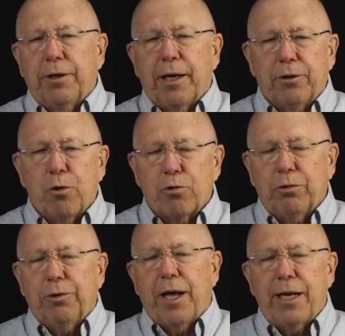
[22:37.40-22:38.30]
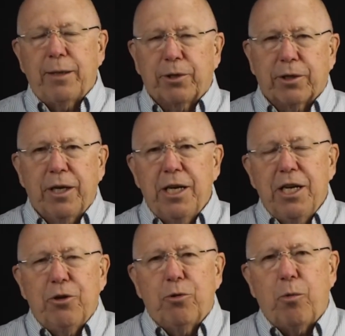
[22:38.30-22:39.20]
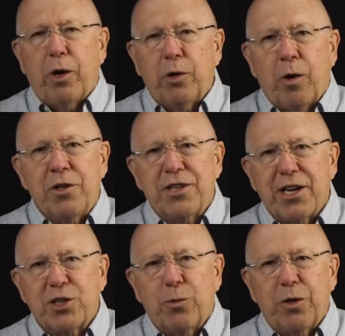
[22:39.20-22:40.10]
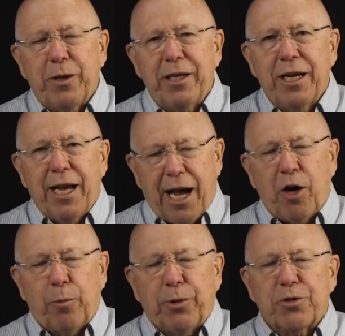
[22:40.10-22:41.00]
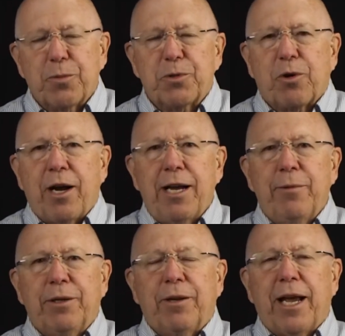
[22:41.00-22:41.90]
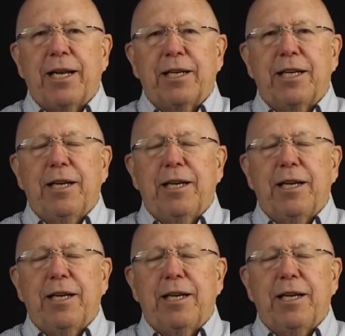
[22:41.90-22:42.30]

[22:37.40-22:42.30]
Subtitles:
local and not able to do a one-to-one session with me, I hope you'll subscribe and